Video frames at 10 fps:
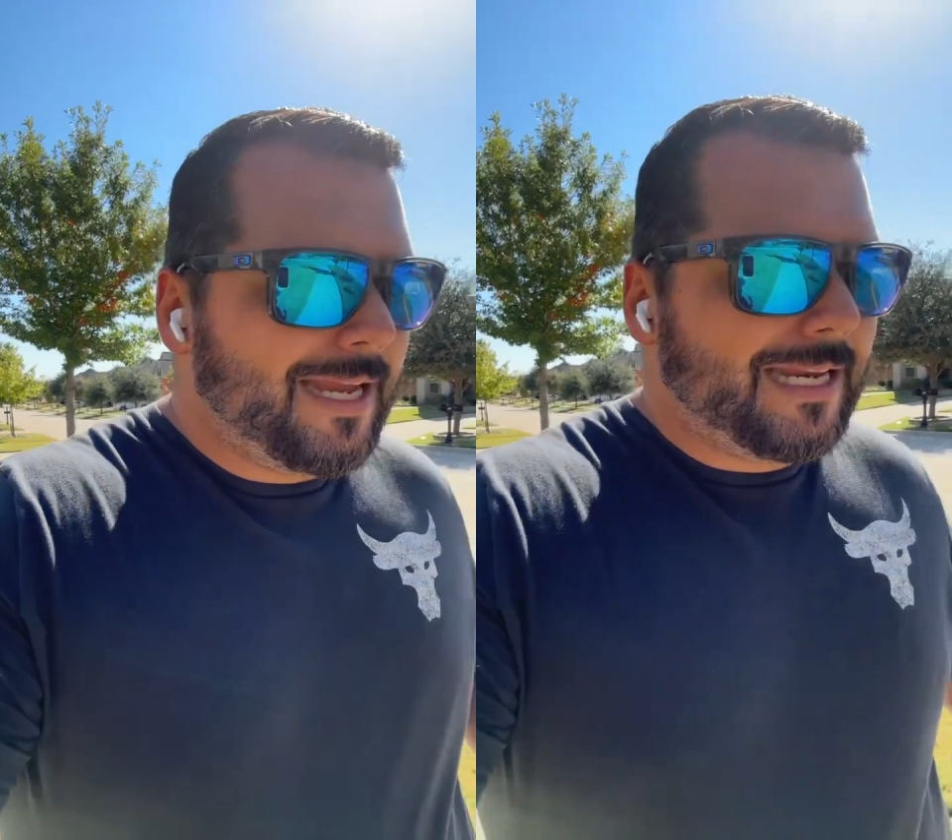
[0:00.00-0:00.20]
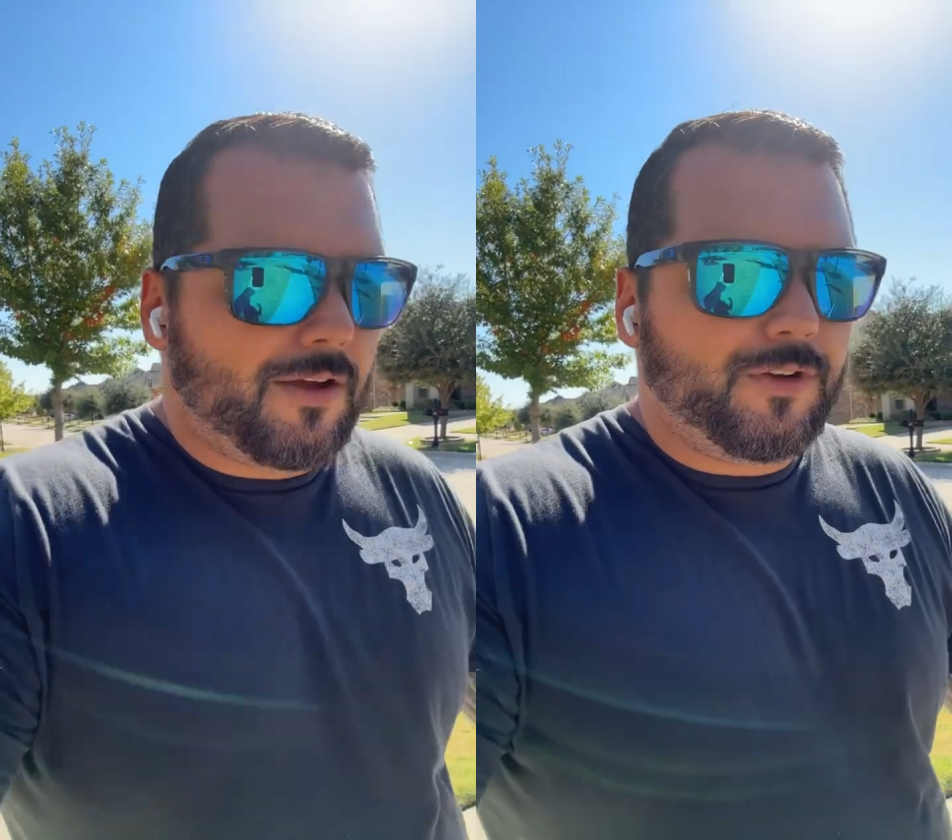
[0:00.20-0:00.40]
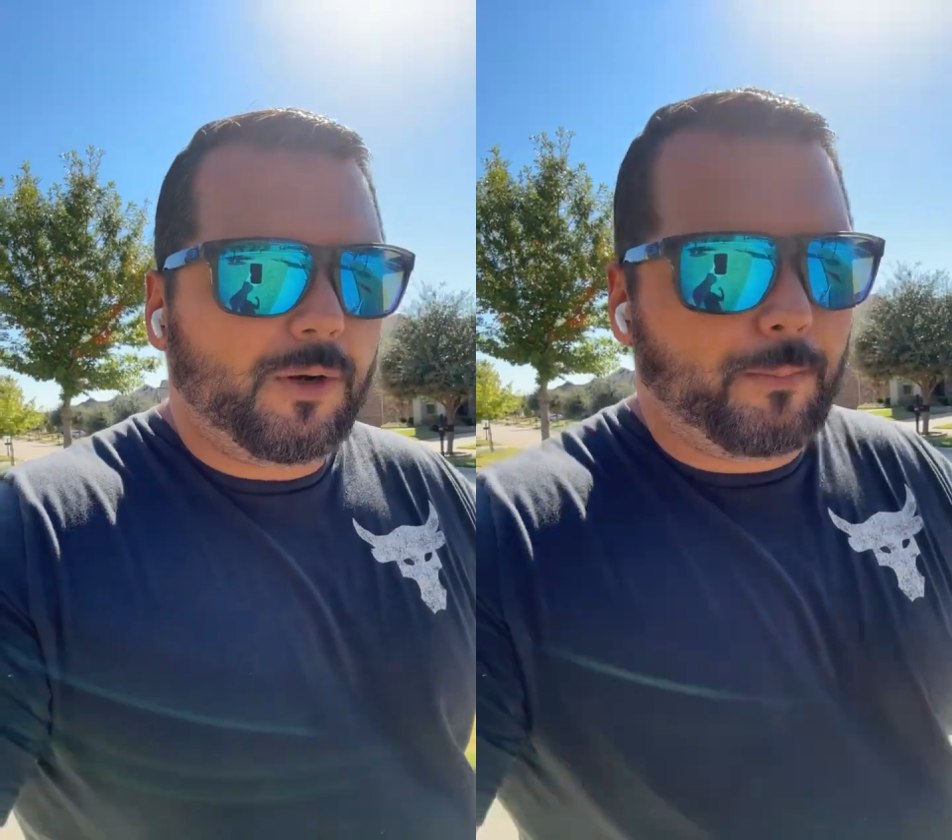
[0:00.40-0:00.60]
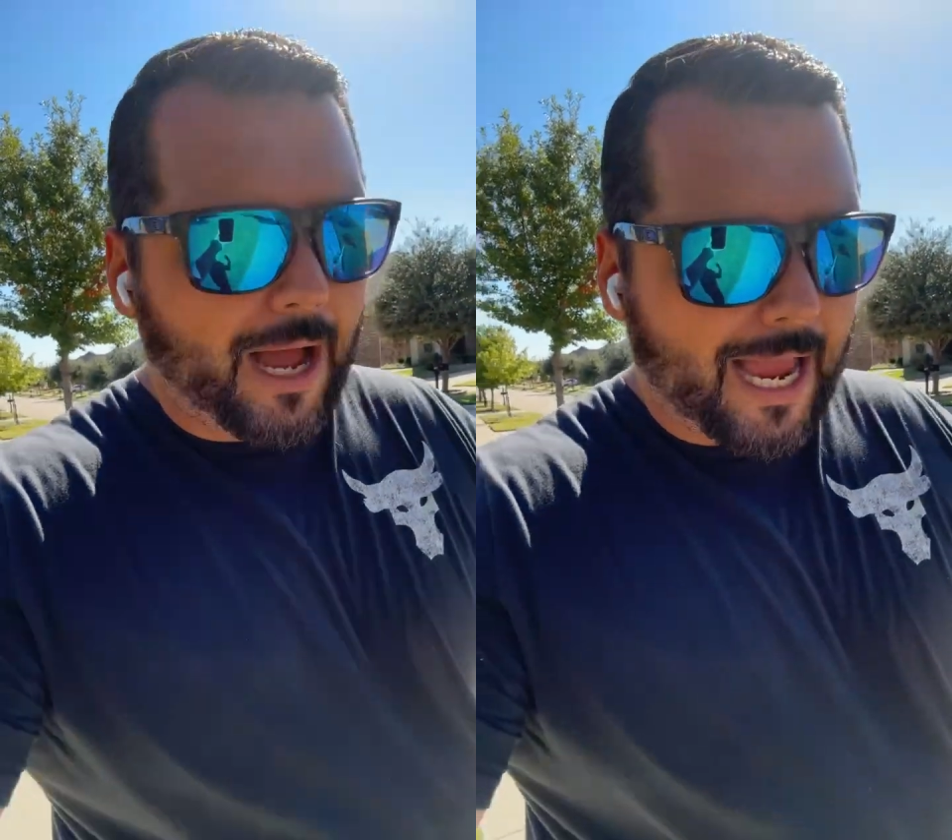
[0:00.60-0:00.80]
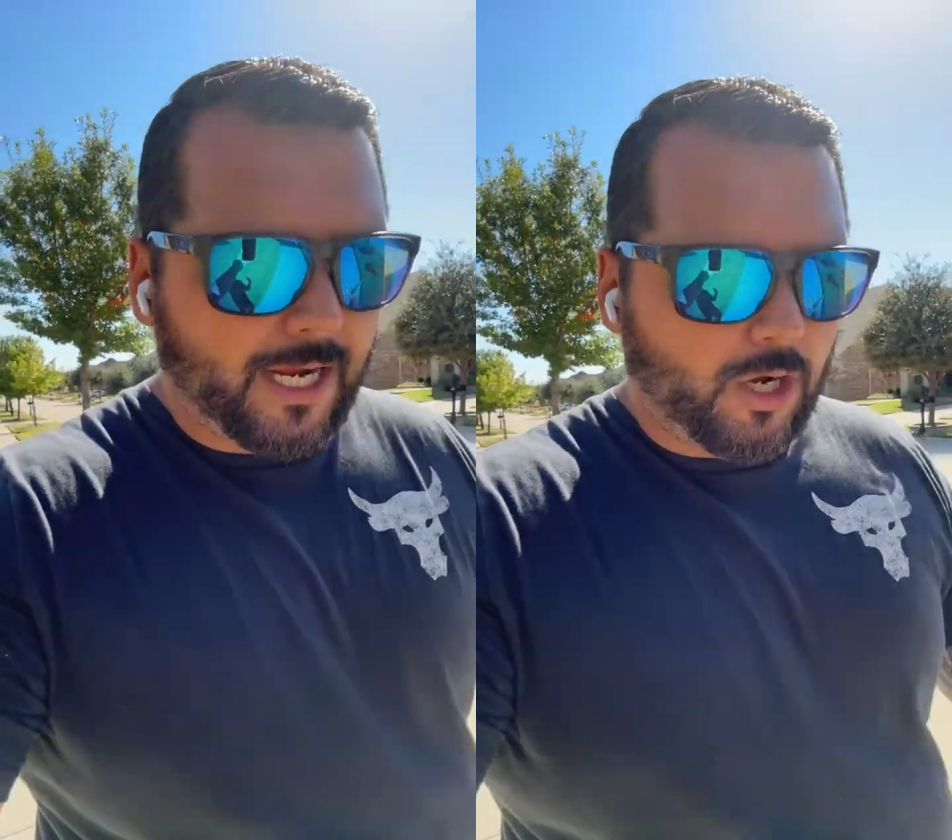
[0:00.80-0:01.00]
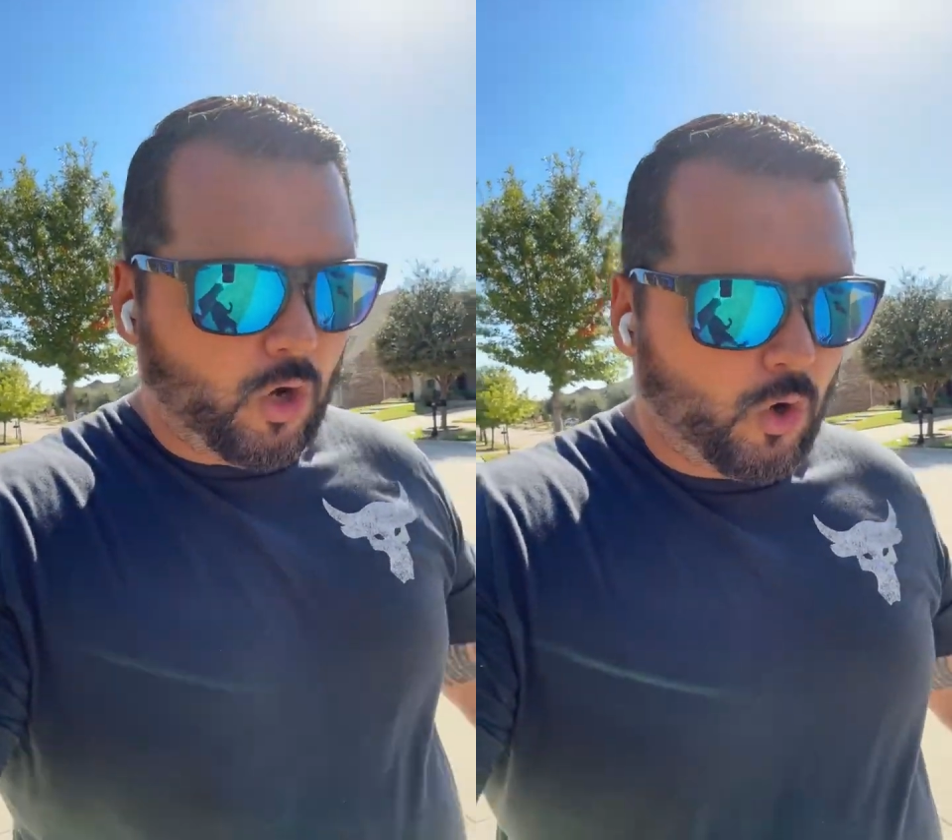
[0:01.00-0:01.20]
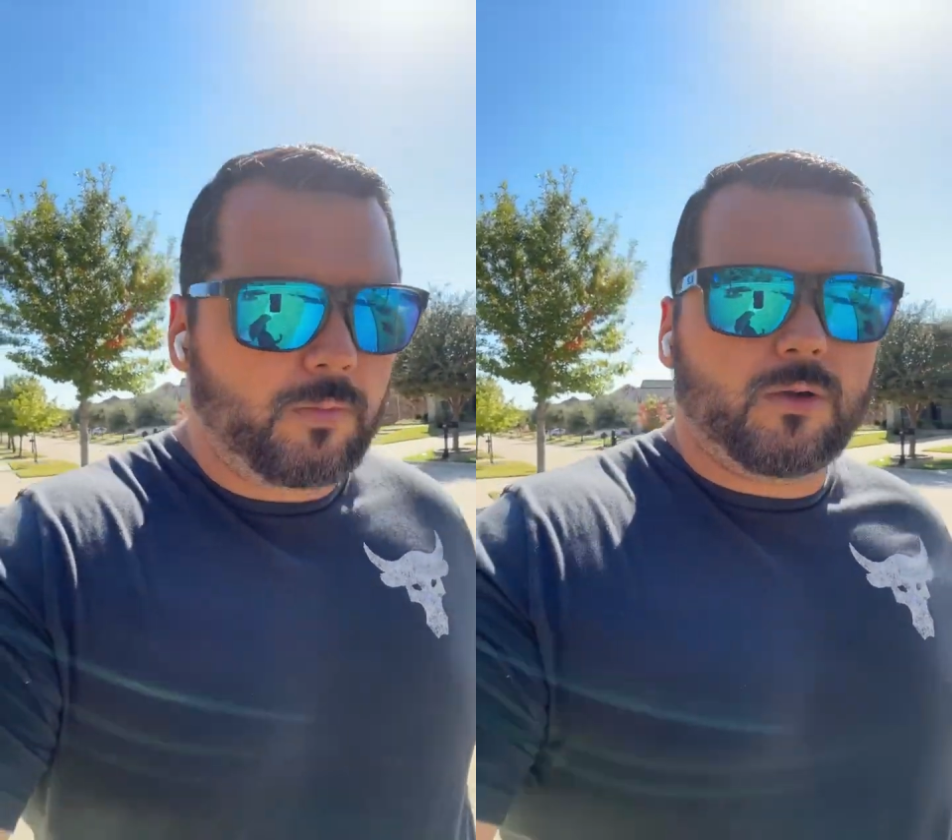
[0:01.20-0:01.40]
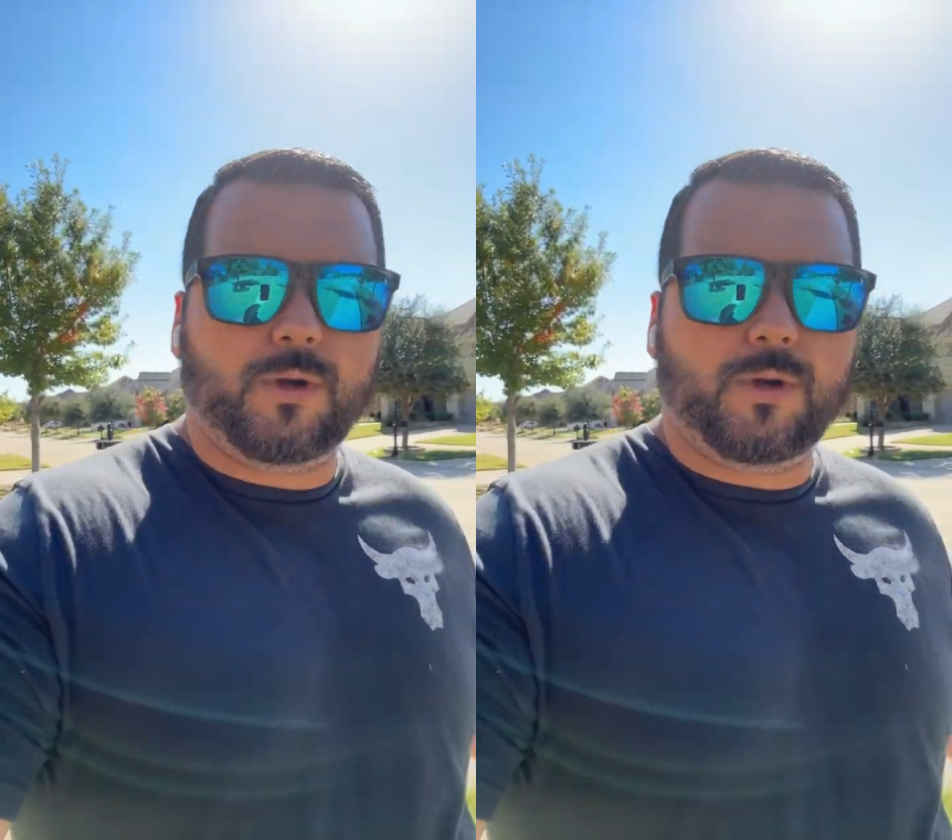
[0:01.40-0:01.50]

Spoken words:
Now, if you're buying a home